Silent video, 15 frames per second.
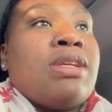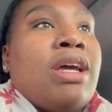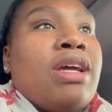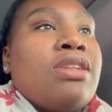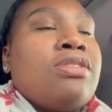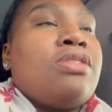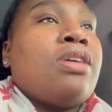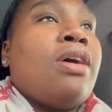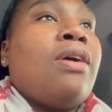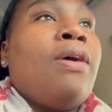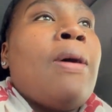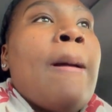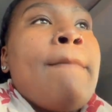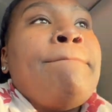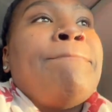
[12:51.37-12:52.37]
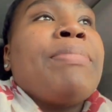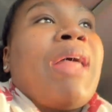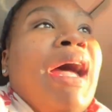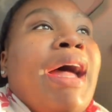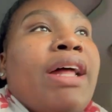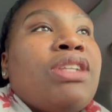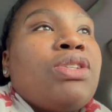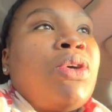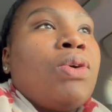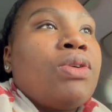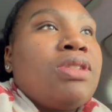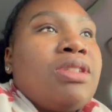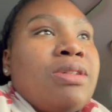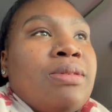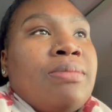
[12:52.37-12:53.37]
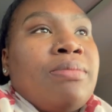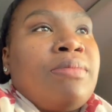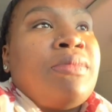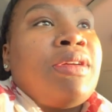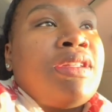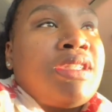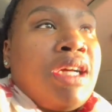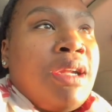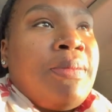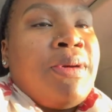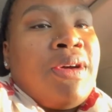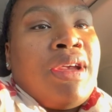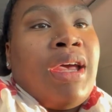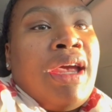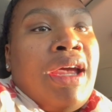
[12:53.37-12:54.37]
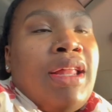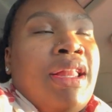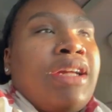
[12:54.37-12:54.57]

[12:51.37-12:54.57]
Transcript: And so I had told him, it's gonna be okay.